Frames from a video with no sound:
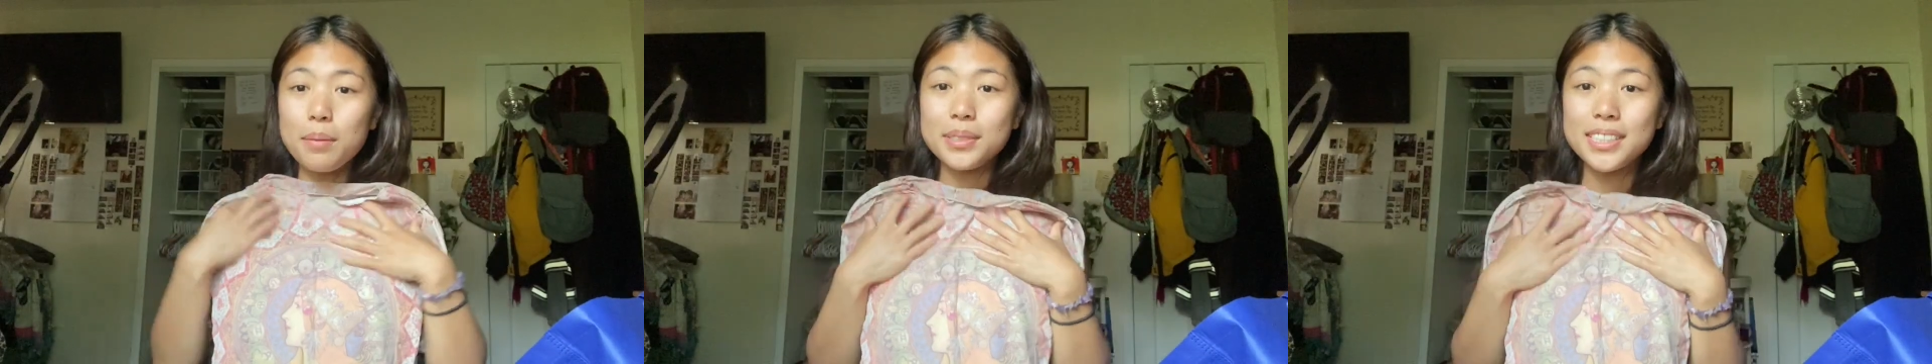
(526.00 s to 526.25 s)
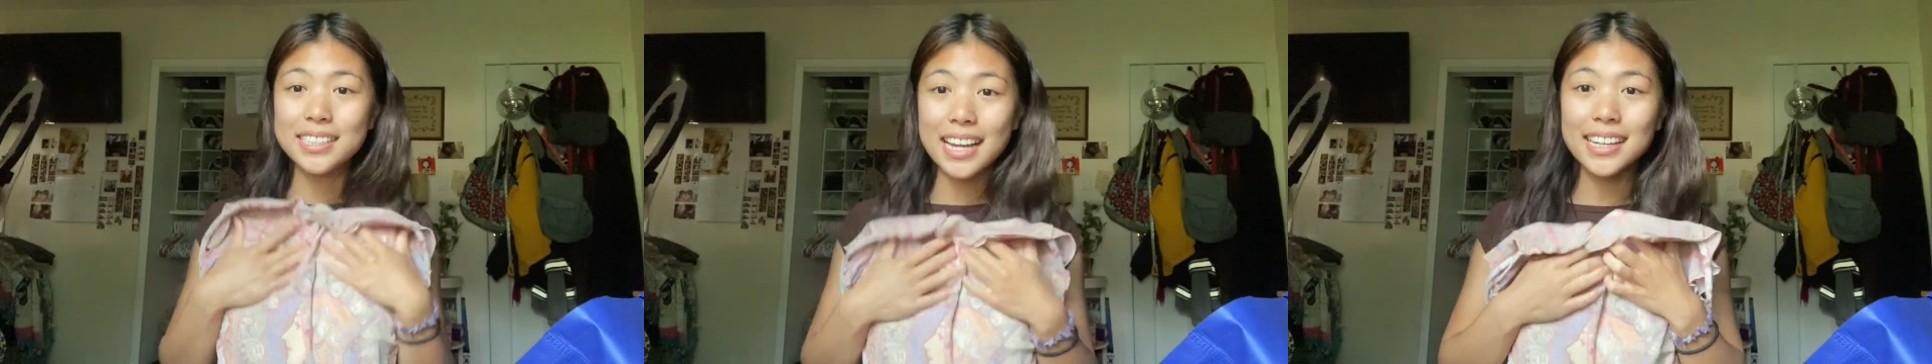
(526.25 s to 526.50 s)

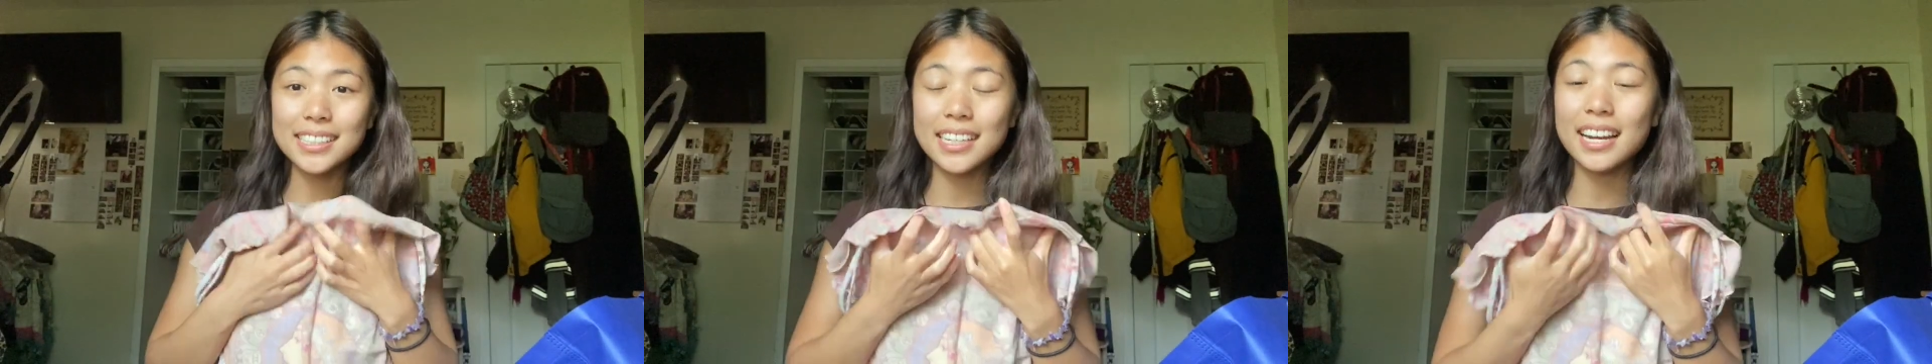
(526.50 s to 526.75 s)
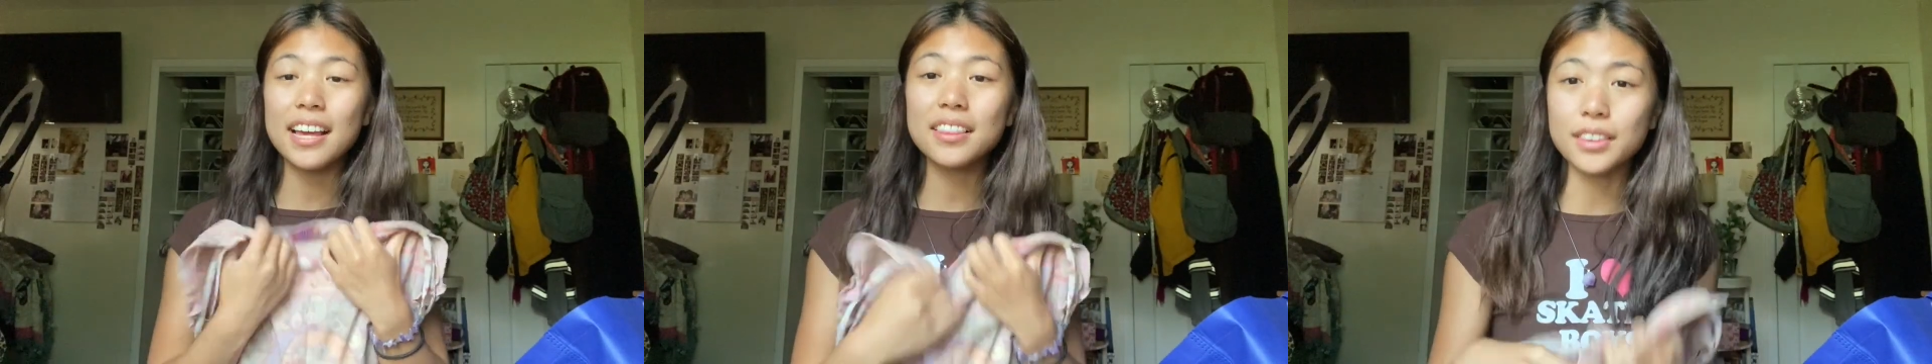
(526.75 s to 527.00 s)
obsessed,
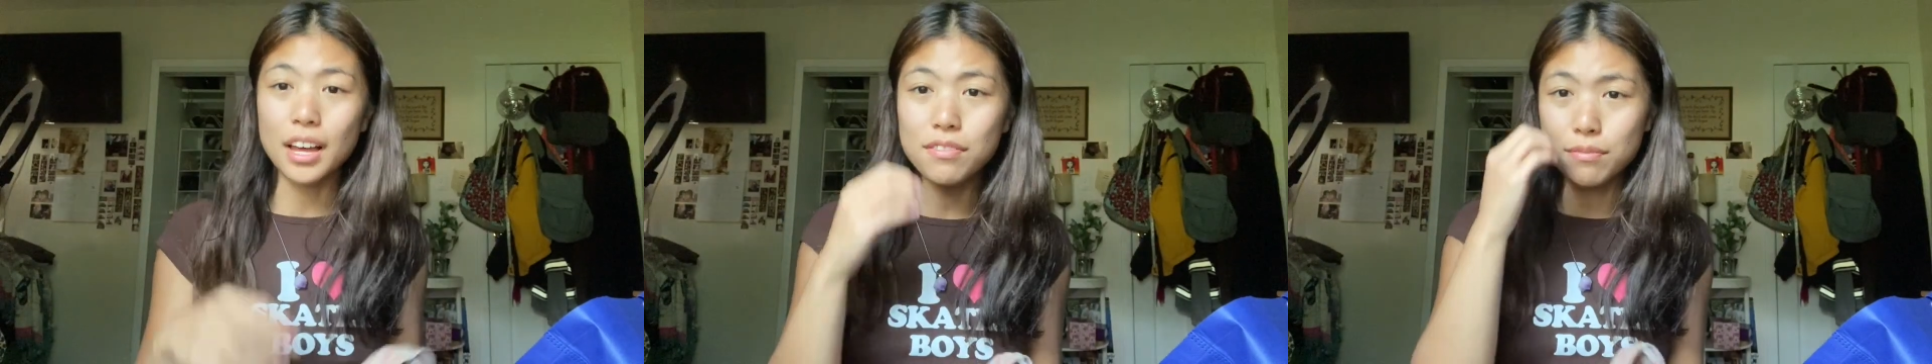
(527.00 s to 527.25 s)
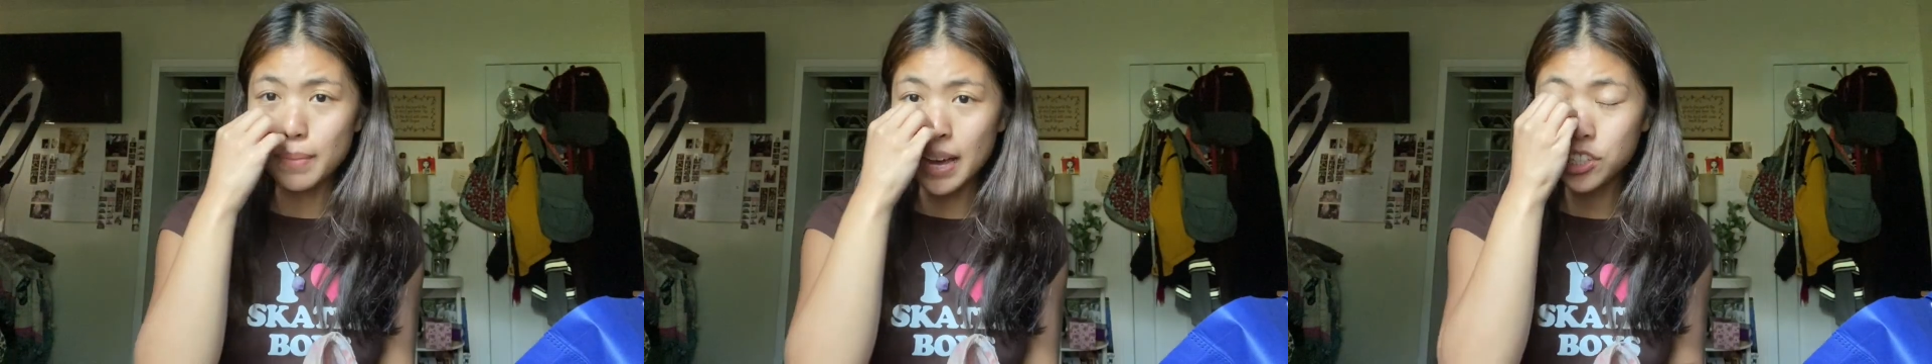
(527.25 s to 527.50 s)
and I
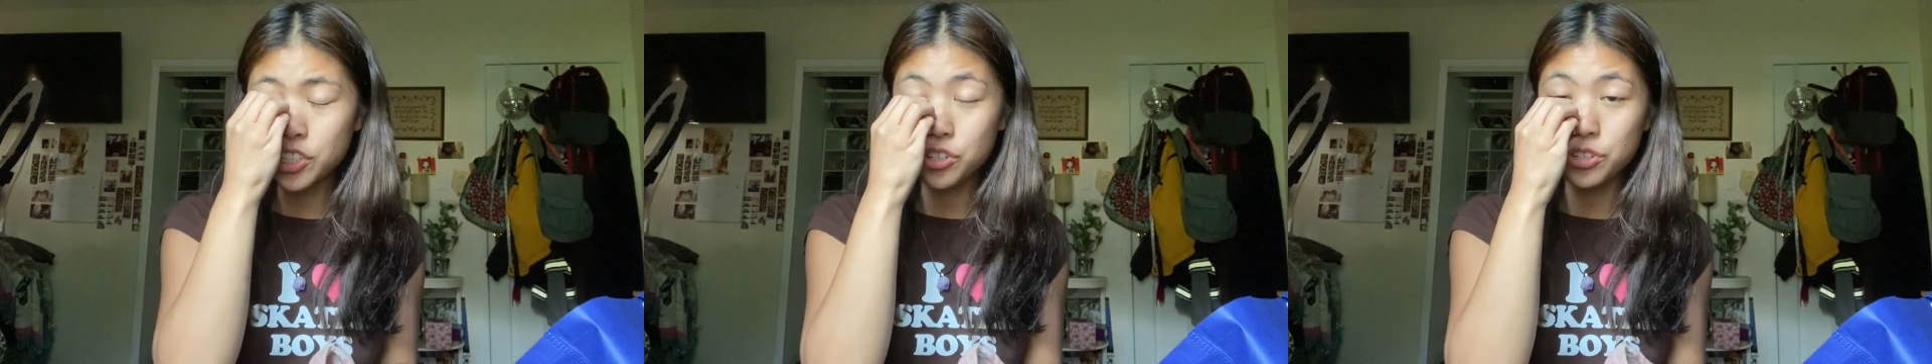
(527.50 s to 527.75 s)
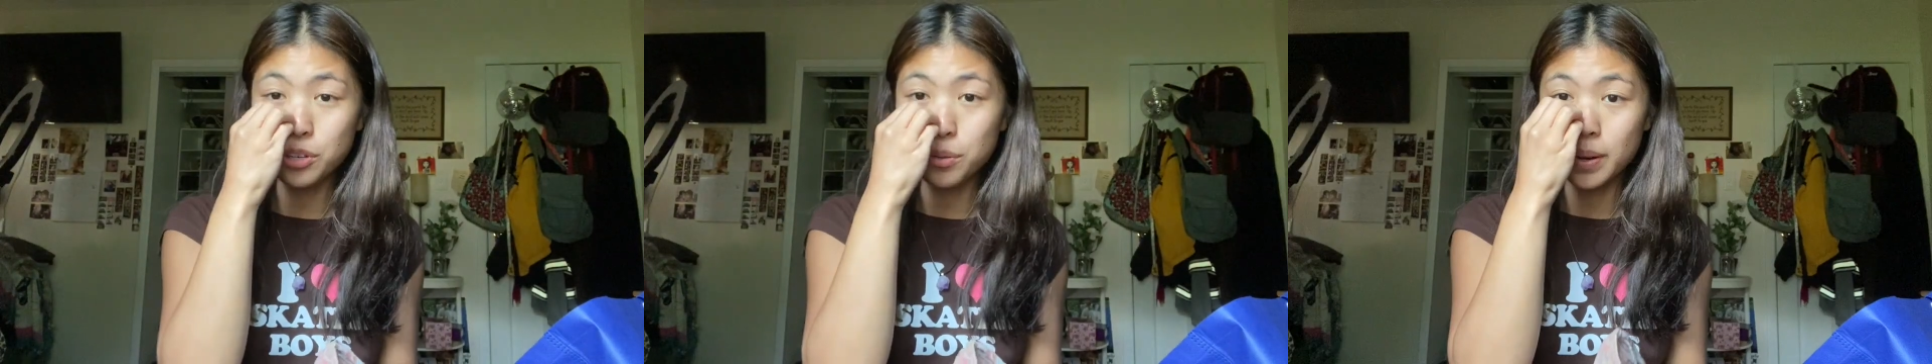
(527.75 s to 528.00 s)
love mesh so